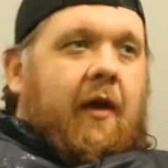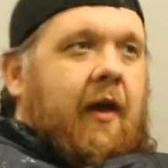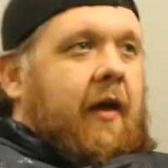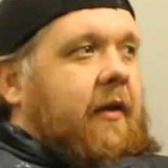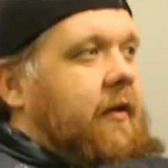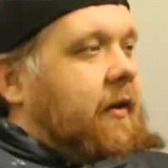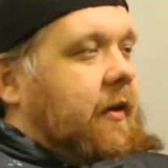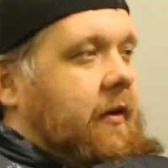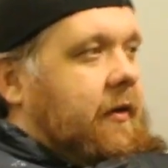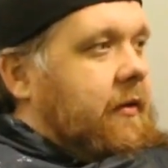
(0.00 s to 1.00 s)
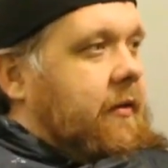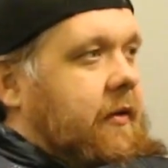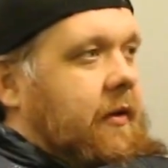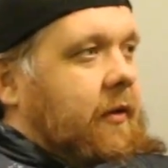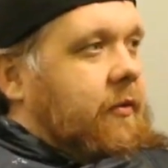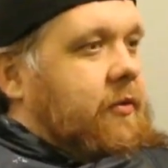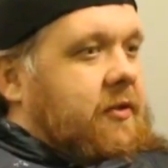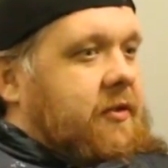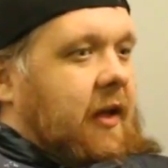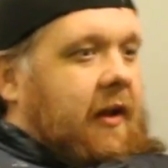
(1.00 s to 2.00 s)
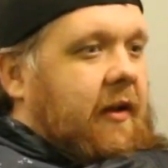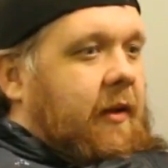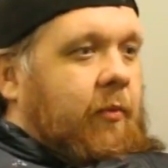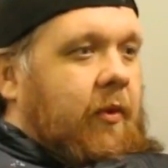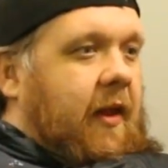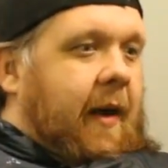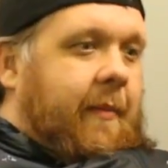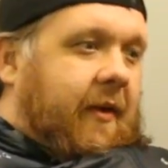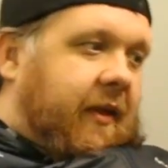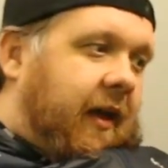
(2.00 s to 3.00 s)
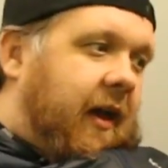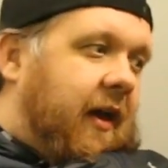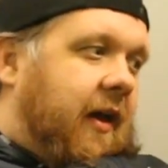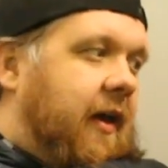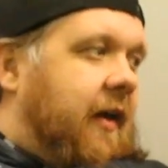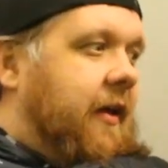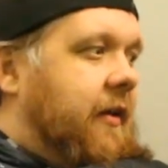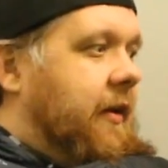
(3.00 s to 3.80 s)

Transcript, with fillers: And, uh, you know, just that it wouldn't happen again.